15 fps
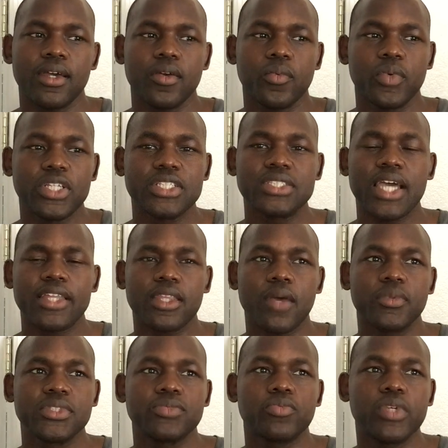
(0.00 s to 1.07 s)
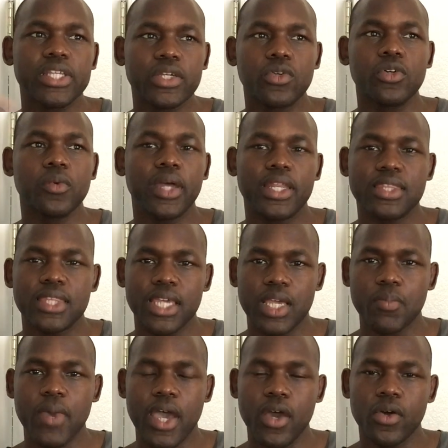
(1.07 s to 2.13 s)
which is, I thought, was a really cool way to think
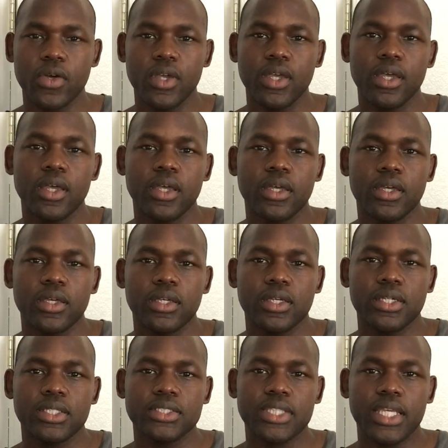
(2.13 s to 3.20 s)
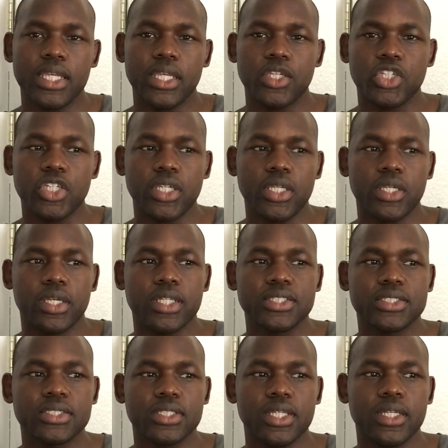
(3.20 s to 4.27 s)
about Sadie.
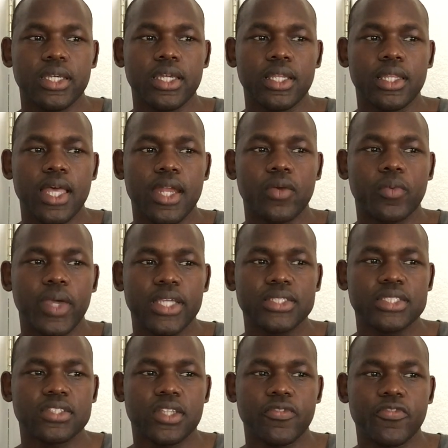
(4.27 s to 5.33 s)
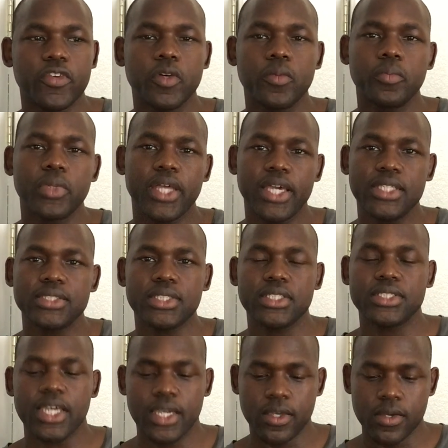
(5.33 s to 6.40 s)
In a lot of ways, it's the film plays, it's
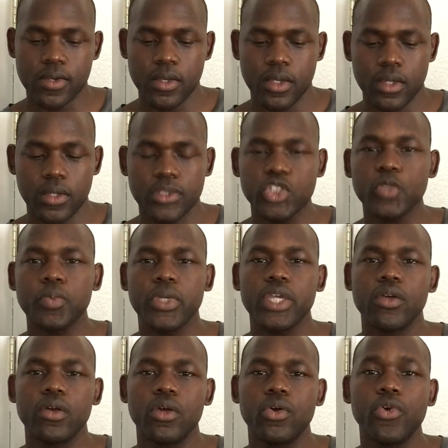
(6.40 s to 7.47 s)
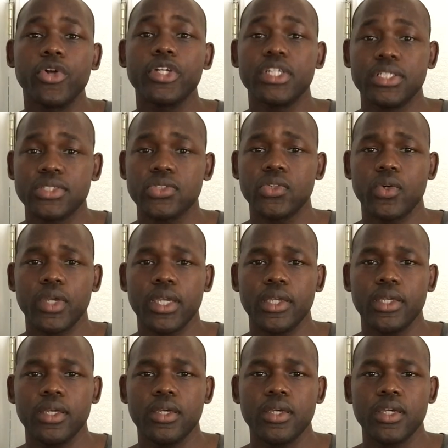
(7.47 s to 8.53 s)
like a superhero origin story,
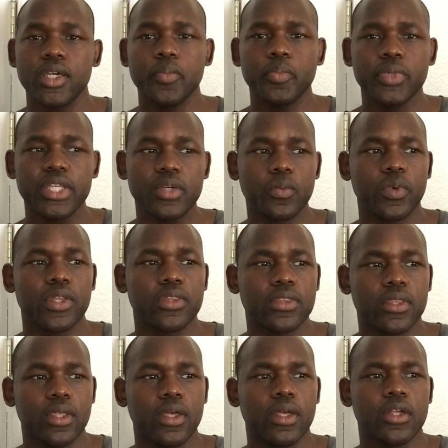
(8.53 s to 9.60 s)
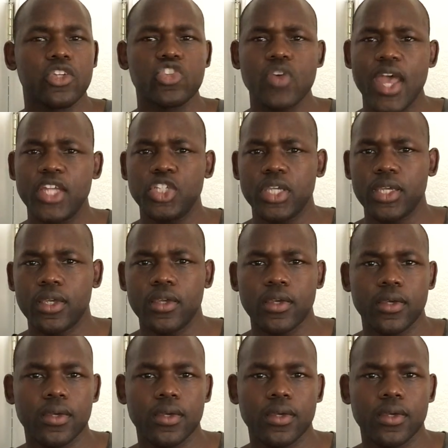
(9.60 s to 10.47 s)
complete with tragic